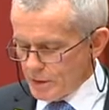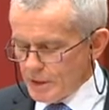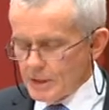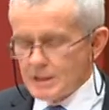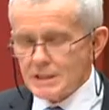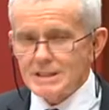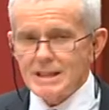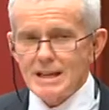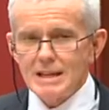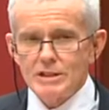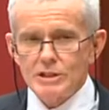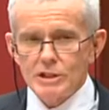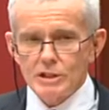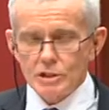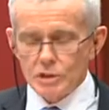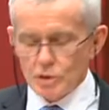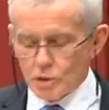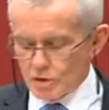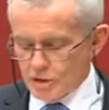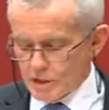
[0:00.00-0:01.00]
says
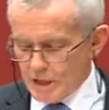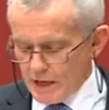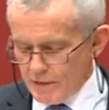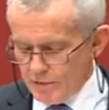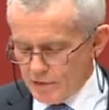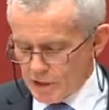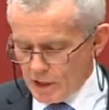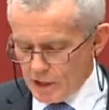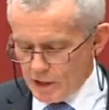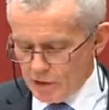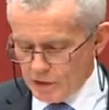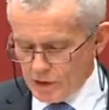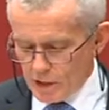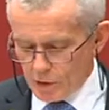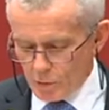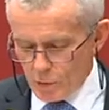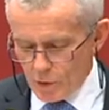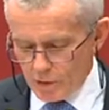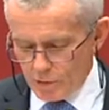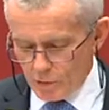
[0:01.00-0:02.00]
that safe sales are
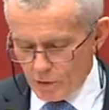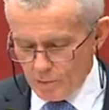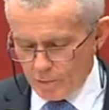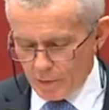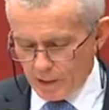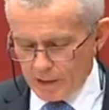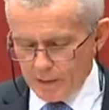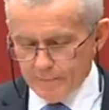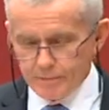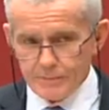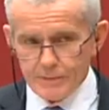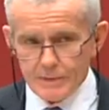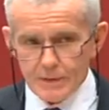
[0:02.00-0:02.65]
quadrupling.